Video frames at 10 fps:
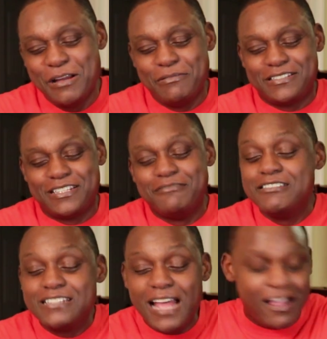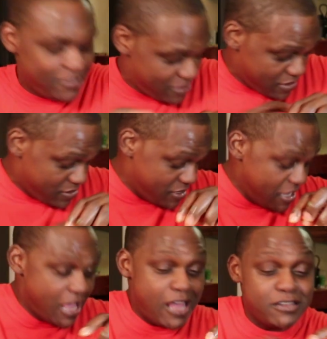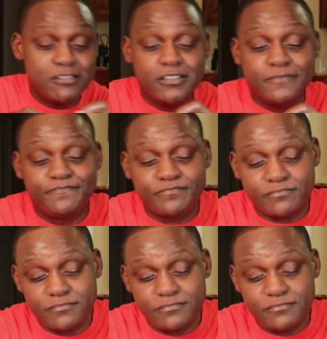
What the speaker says: But she reached out, so I said, yeah, I'll do it.